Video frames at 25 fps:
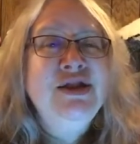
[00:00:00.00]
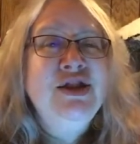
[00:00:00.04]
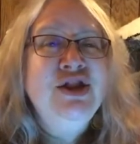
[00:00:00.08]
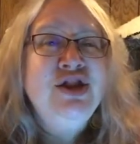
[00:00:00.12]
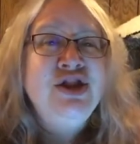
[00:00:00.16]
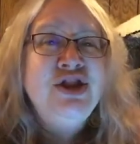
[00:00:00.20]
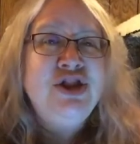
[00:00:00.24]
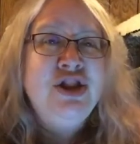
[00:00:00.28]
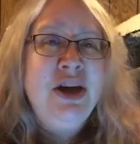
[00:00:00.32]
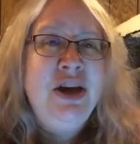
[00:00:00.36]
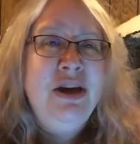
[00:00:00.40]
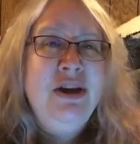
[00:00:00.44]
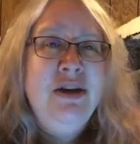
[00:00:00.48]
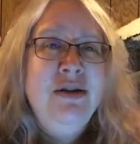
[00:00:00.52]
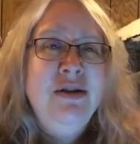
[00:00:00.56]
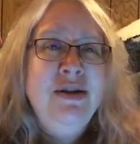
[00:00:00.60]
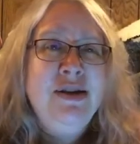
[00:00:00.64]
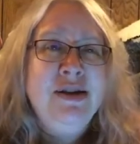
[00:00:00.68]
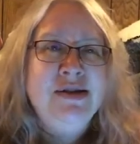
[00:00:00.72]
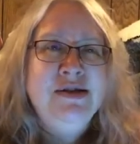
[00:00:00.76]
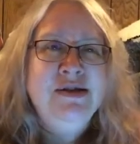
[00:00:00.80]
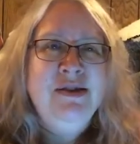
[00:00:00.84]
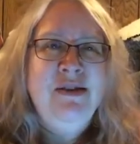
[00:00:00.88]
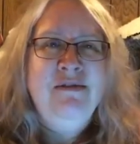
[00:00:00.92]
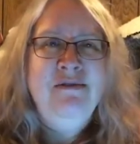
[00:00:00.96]
bottle of
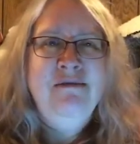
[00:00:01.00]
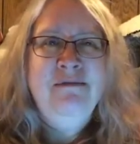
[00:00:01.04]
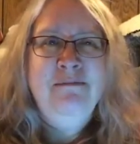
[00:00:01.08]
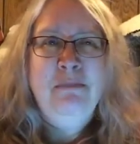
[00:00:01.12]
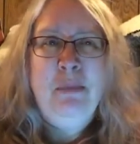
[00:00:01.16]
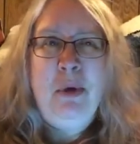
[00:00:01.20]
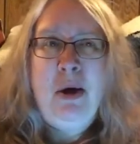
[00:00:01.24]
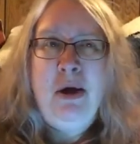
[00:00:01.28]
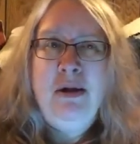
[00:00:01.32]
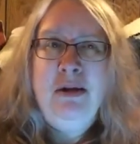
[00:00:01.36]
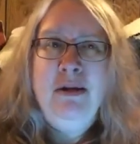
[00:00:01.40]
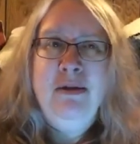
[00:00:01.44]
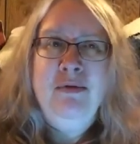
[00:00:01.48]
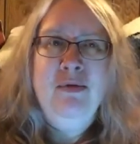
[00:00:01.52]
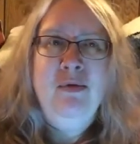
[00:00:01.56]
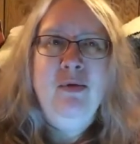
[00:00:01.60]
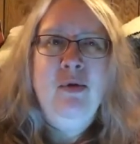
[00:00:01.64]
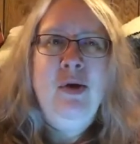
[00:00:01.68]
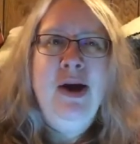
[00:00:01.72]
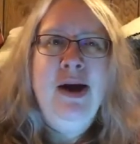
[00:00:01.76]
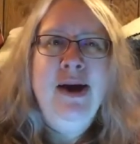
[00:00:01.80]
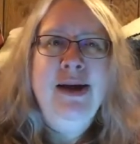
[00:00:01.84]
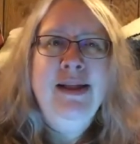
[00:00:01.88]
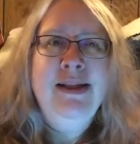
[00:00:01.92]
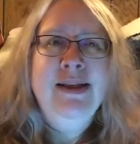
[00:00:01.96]
wine that he's found
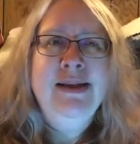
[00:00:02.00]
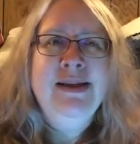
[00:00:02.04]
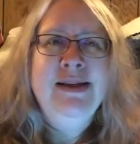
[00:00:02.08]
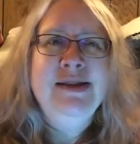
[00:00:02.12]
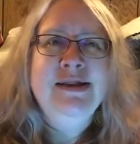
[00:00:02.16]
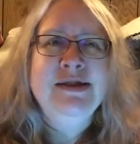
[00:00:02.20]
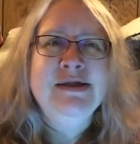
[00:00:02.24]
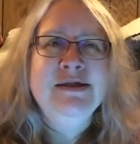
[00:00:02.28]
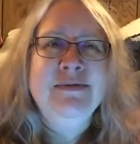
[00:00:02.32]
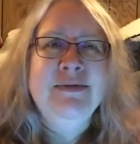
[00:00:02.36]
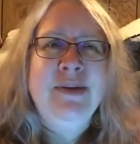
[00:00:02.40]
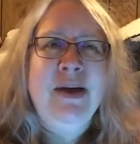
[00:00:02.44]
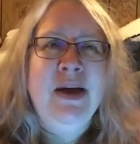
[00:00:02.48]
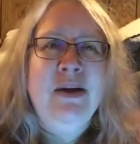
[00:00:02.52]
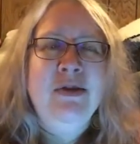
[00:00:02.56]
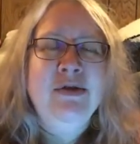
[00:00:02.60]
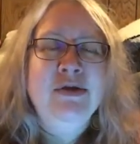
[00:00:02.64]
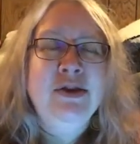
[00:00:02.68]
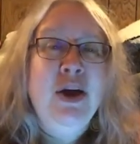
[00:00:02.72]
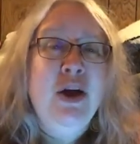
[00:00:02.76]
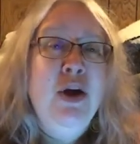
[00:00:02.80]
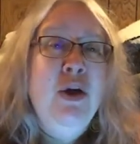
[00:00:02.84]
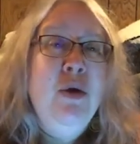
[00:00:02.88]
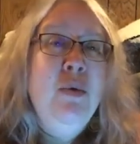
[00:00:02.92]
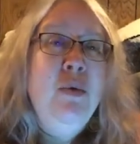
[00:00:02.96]
with these other
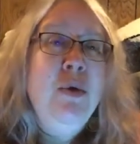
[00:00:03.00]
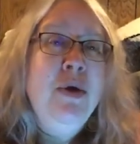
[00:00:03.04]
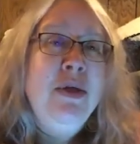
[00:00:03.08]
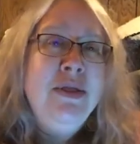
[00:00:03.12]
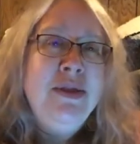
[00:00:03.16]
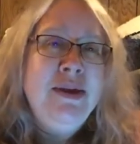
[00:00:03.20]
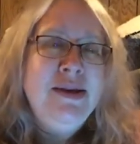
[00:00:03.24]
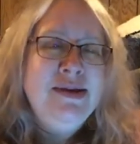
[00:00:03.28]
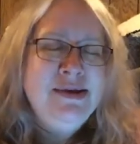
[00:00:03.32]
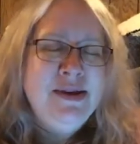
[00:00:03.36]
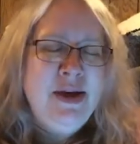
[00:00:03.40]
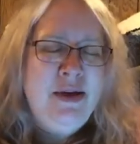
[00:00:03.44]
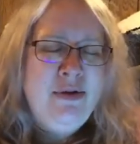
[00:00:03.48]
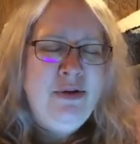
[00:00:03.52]
three people.